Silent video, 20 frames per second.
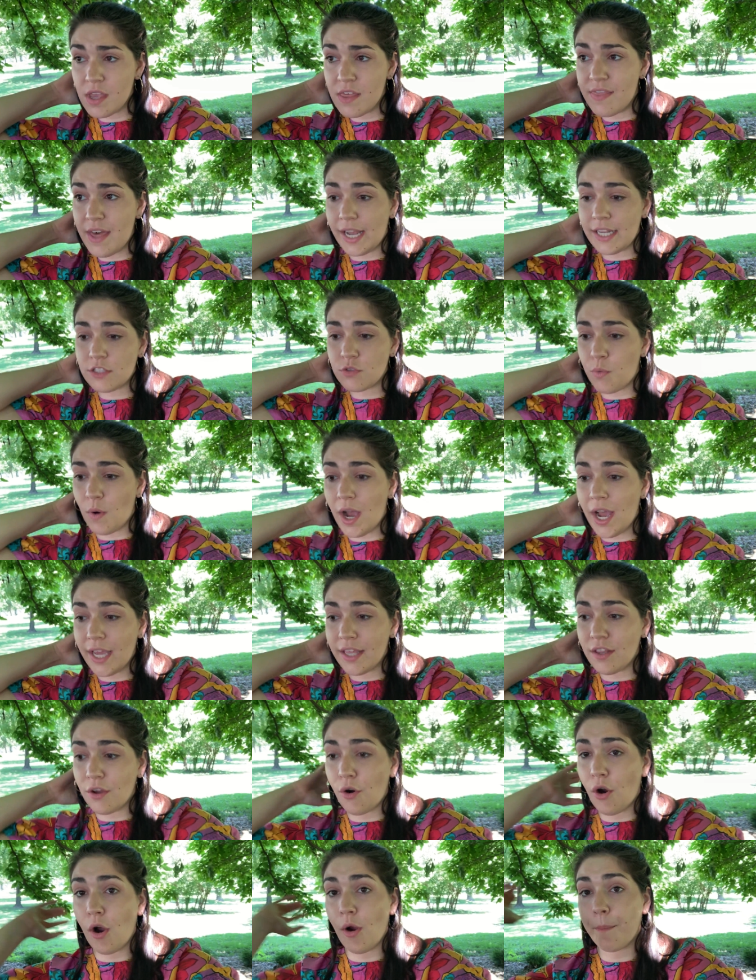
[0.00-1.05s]
That's why
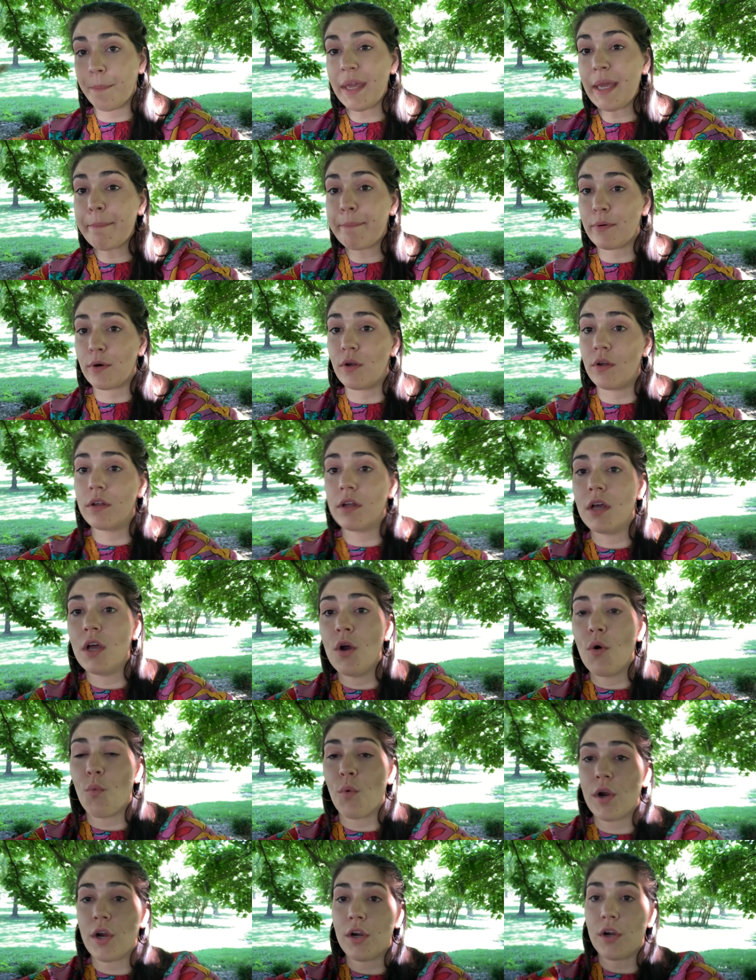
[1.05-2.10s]
there are people
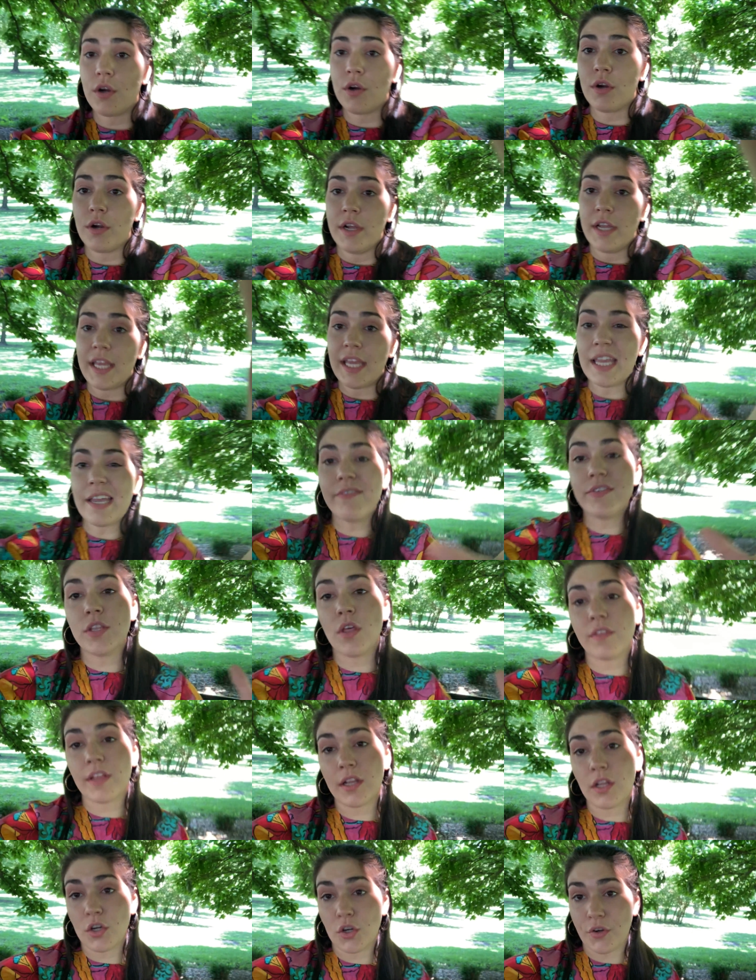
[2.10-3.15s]
where even though
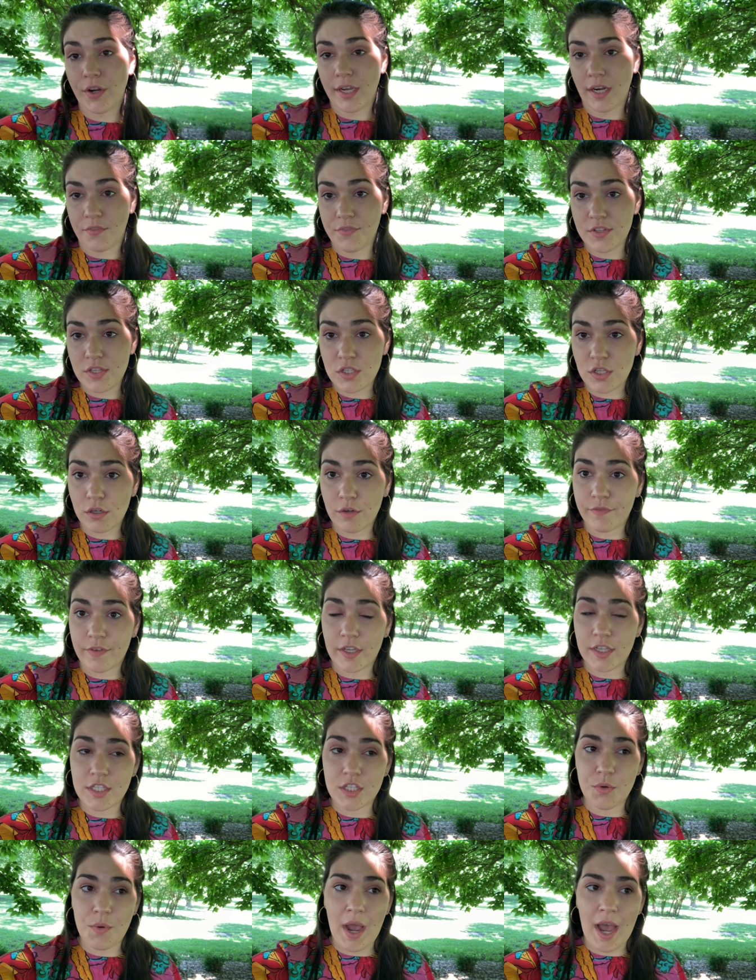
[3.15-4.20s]
they look great on the
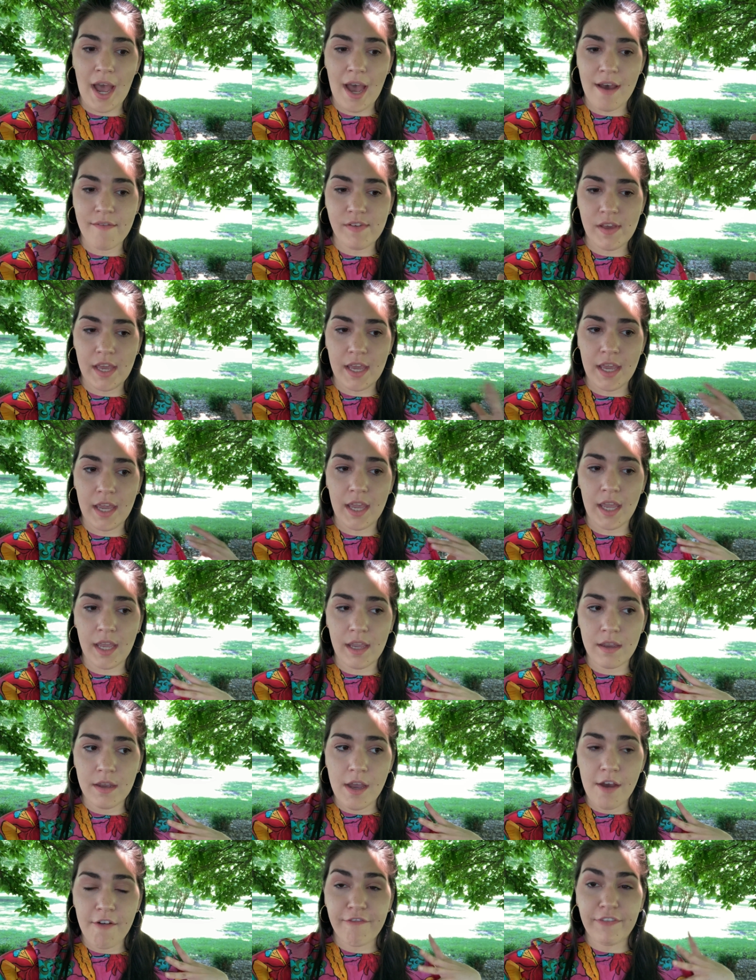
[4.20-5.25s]
surface, you have
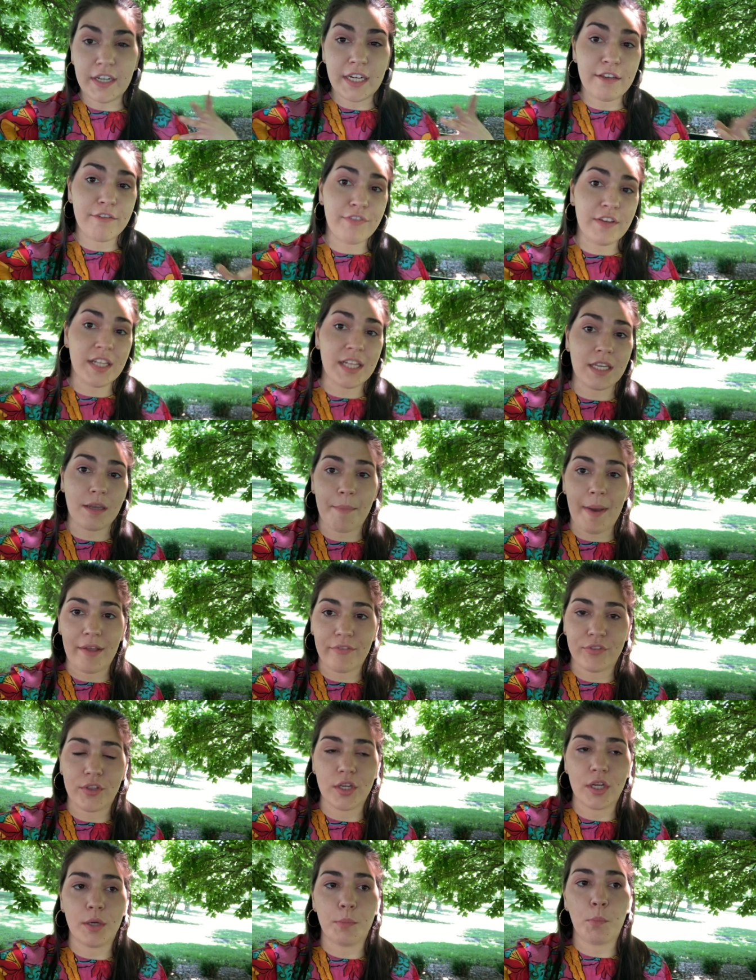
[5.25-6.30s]
a funny feeling about
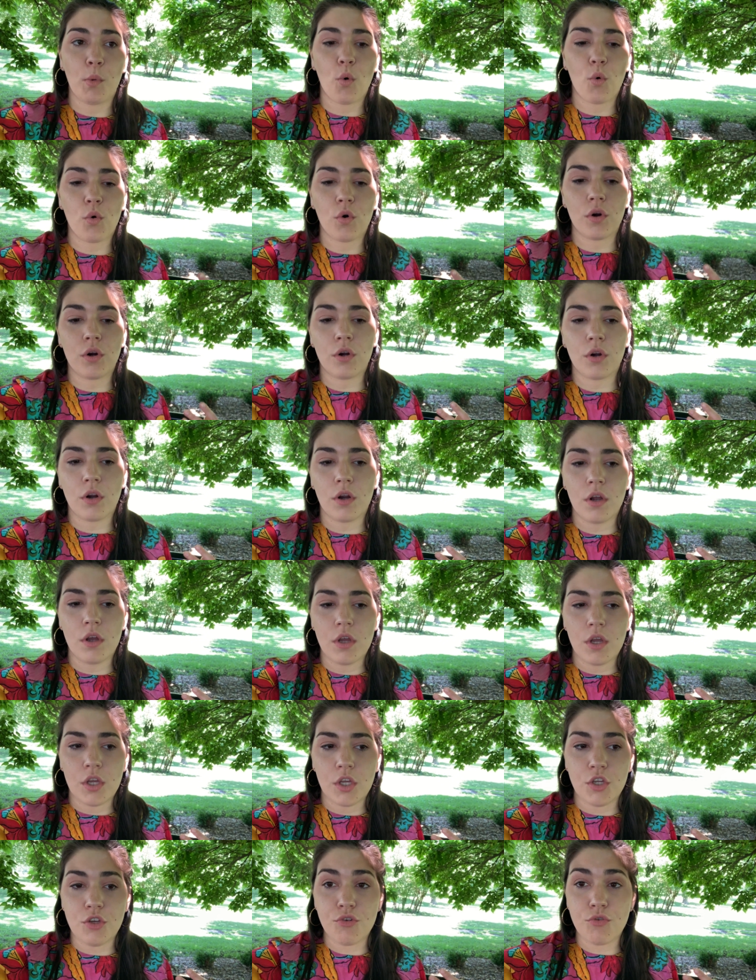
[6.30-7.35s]
them or
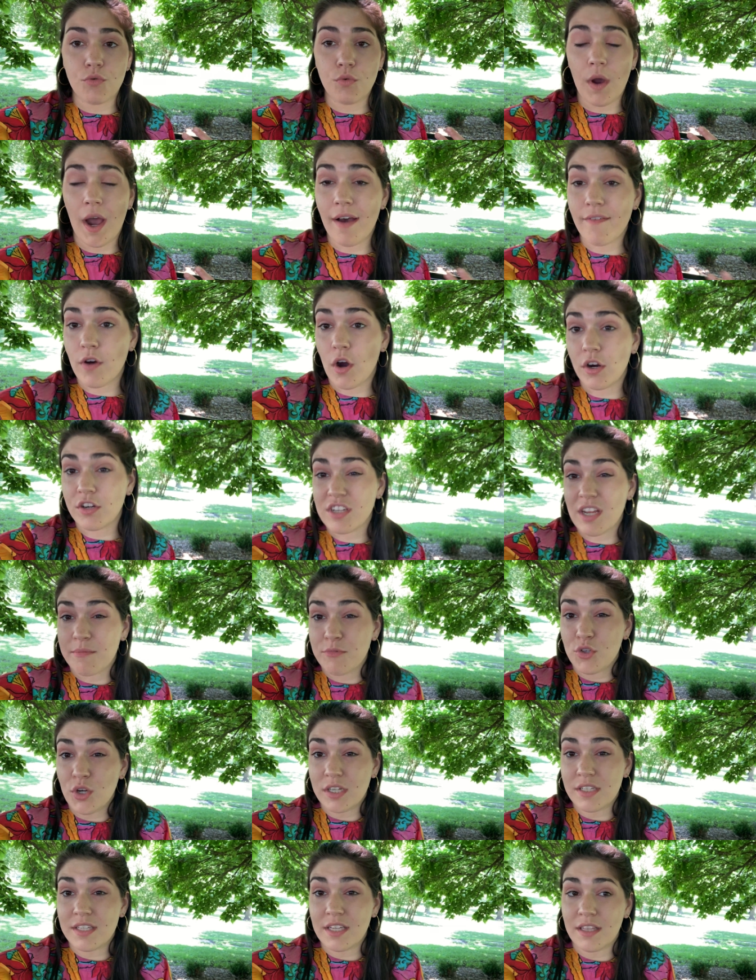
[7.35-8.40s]
you have a hard time
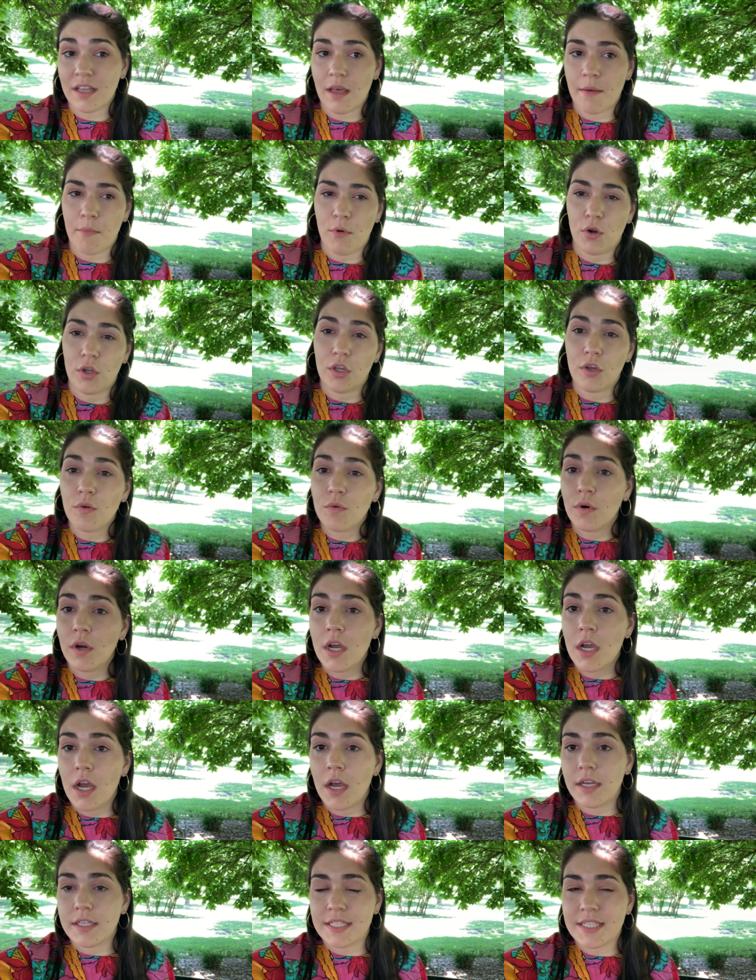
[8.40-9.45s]
trusting them or you
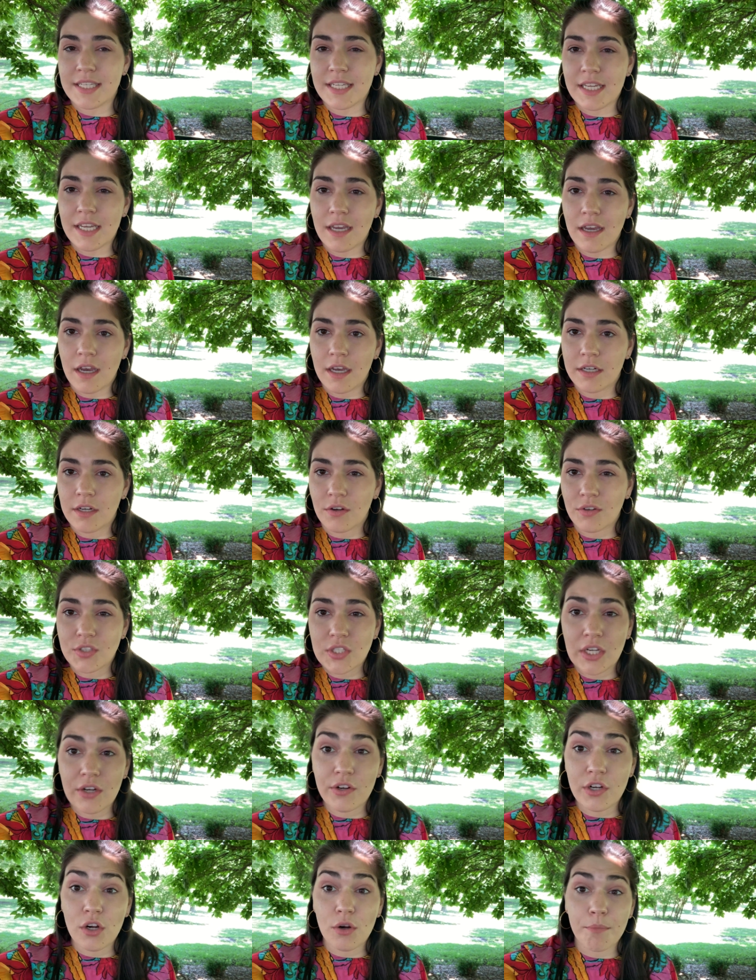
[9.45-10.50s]
see an
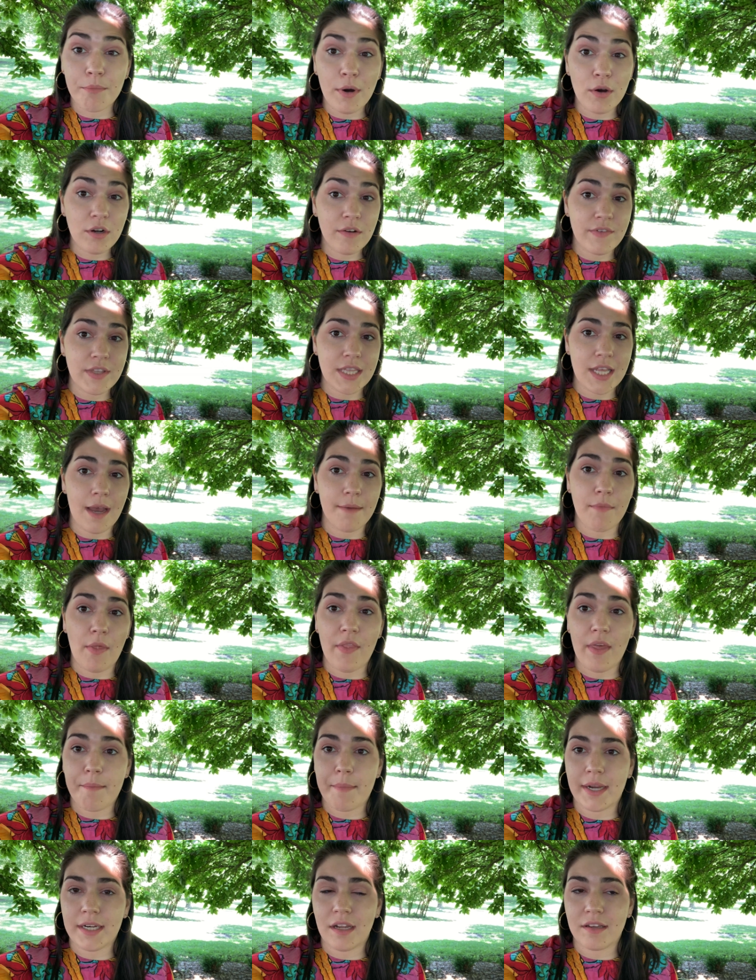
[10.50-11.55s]
ulterior motive in them that
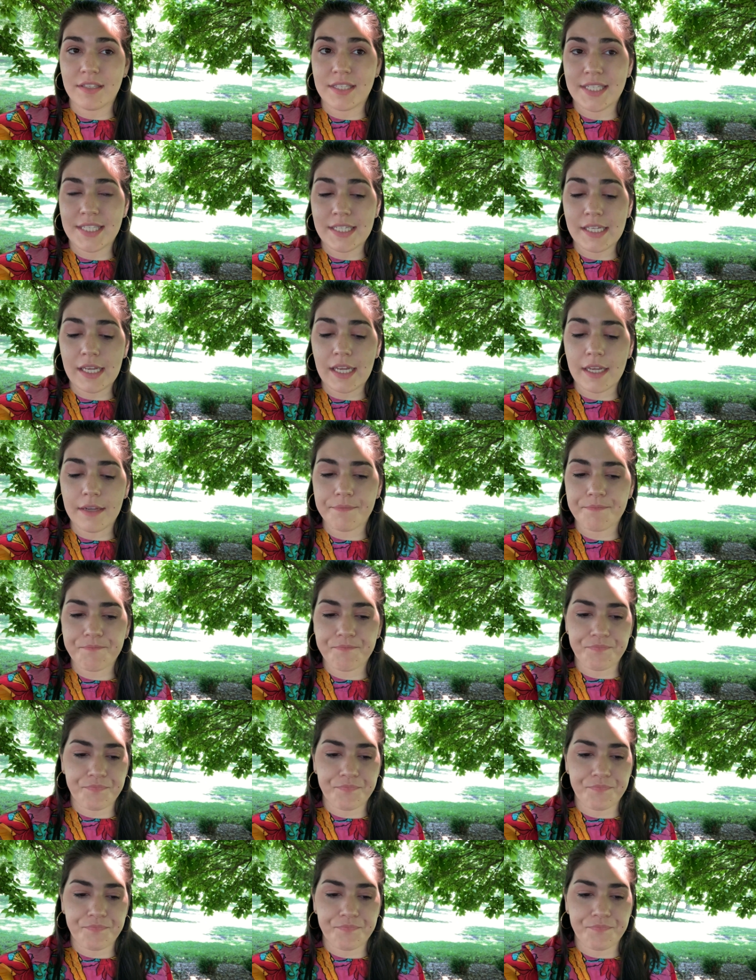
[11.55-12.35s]
they might not see.